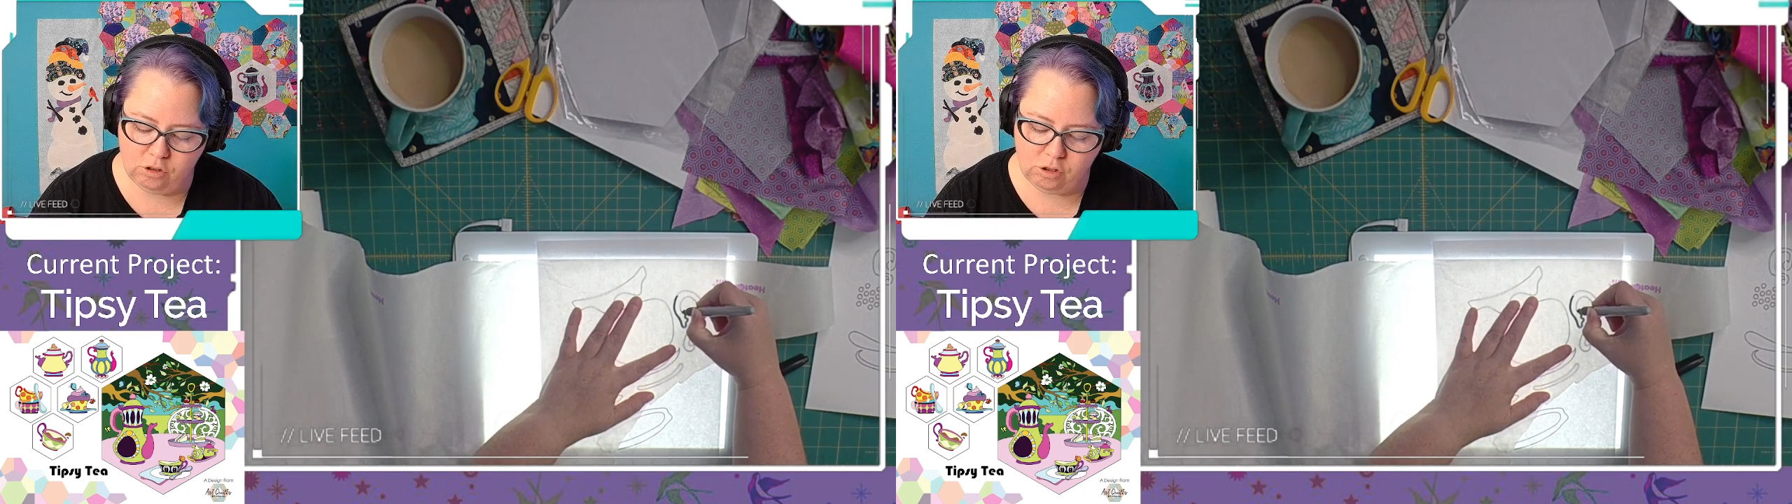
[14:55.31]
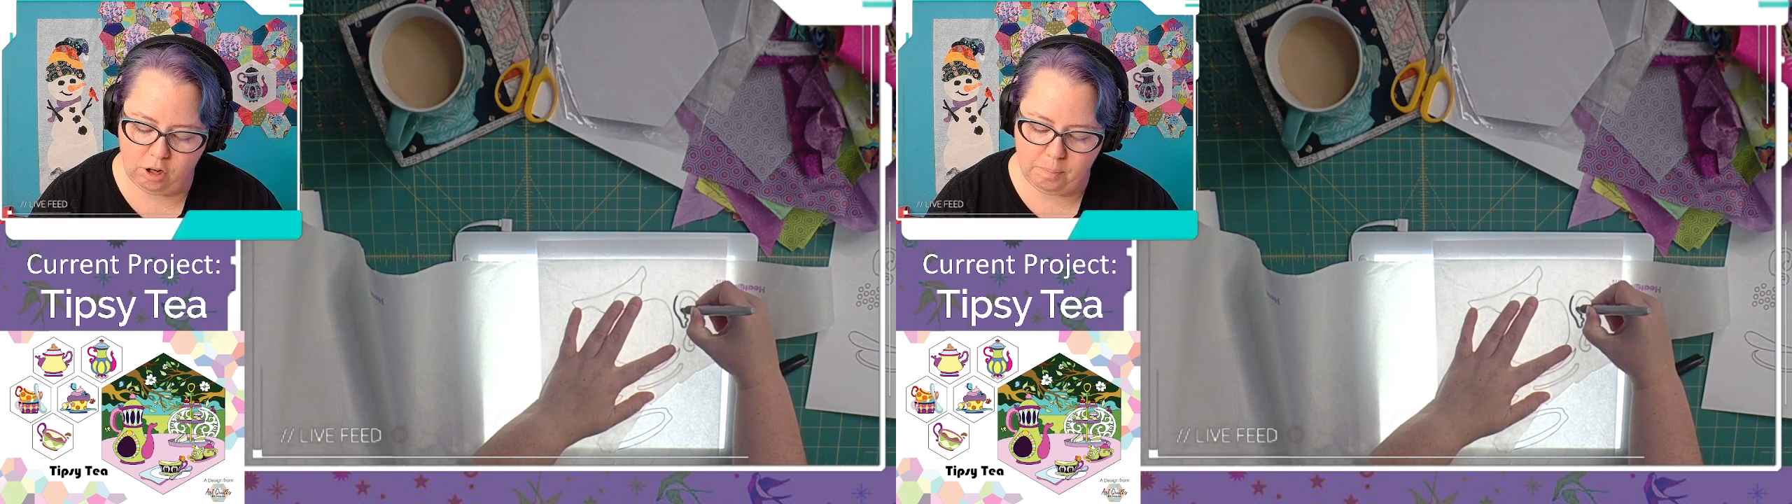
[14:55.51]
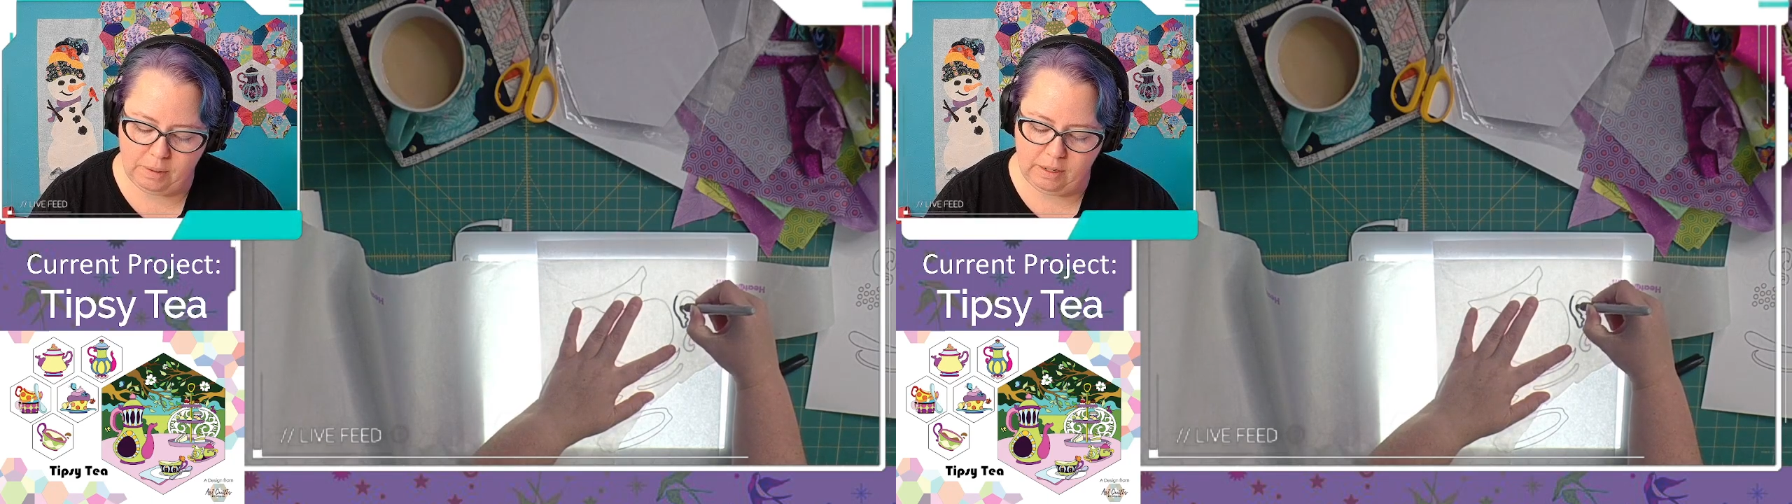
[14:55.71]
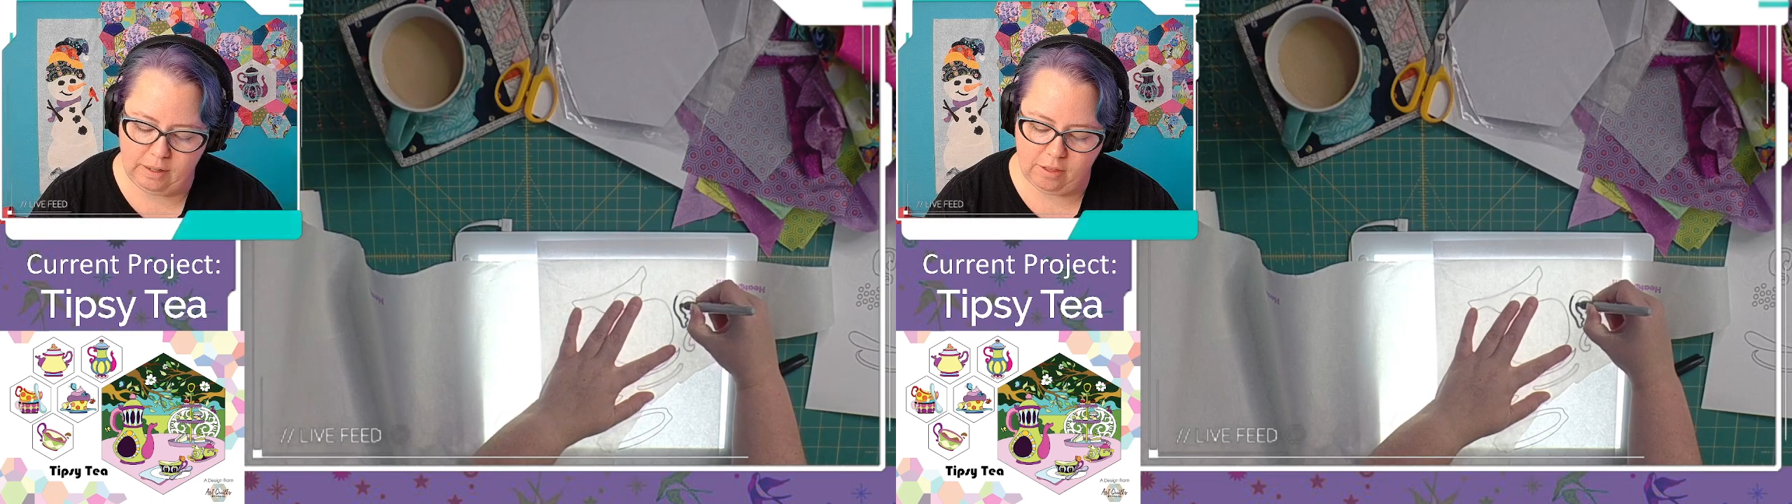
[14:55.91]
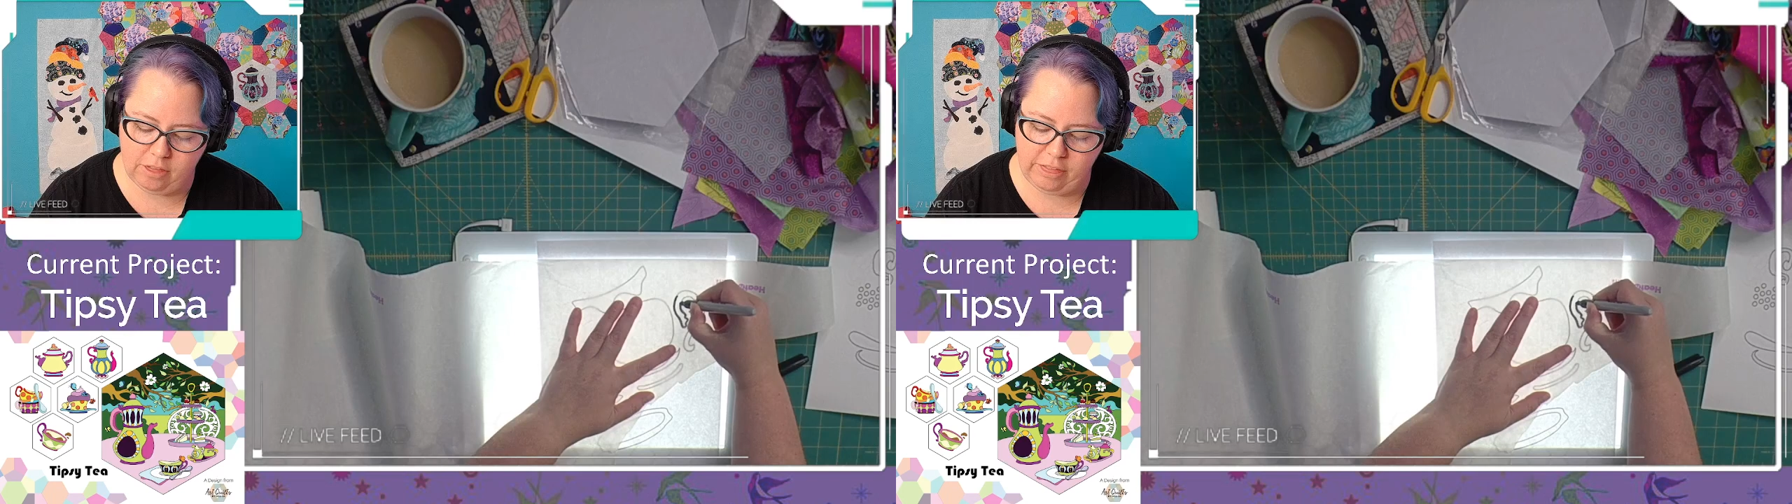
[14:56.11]
Sharpie
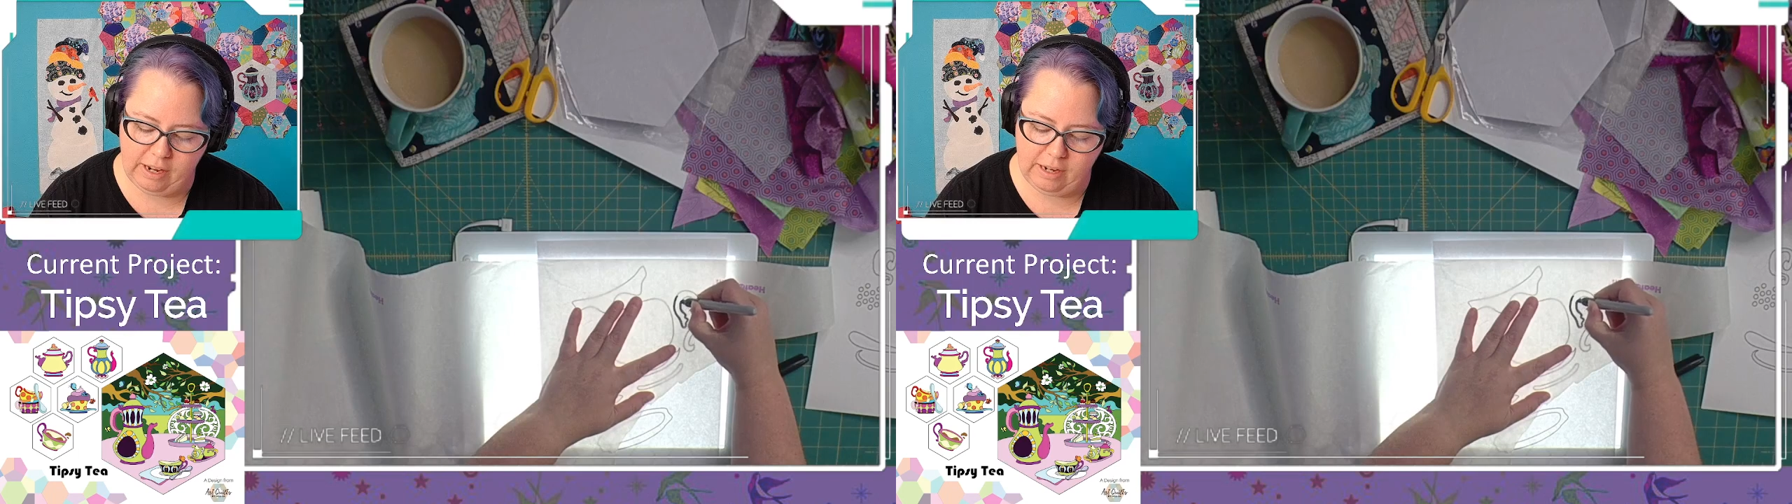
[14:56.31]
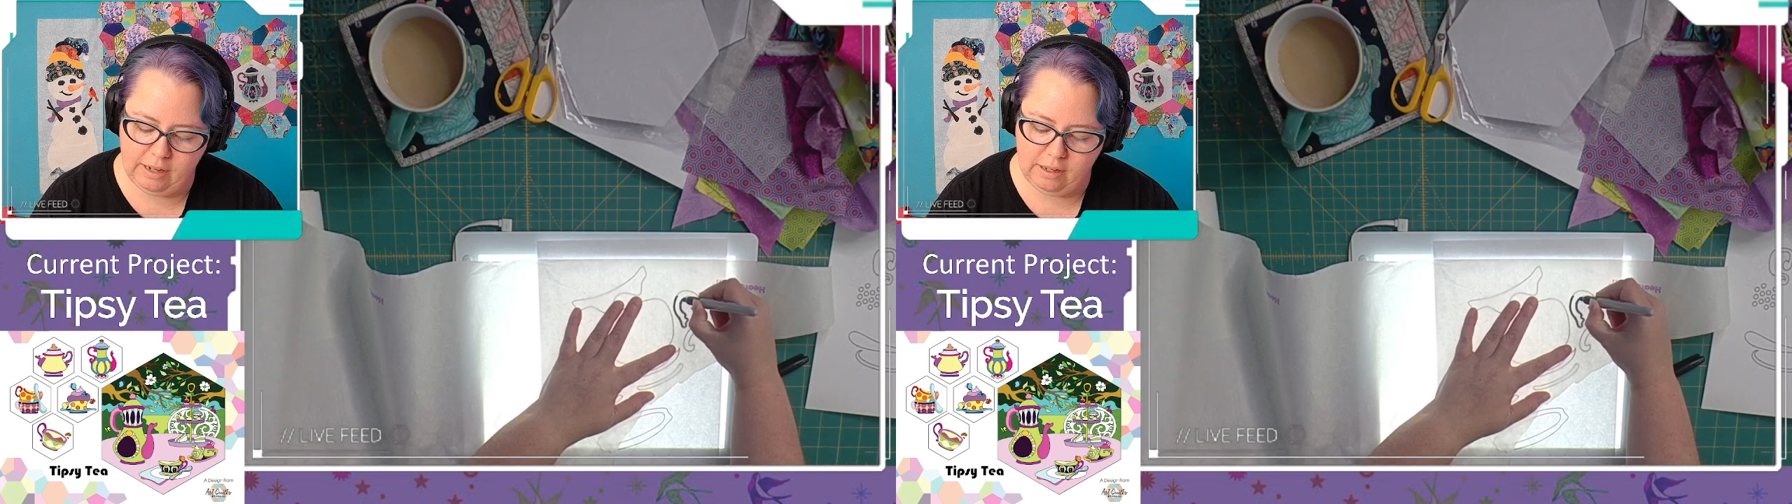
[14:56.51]
is thick.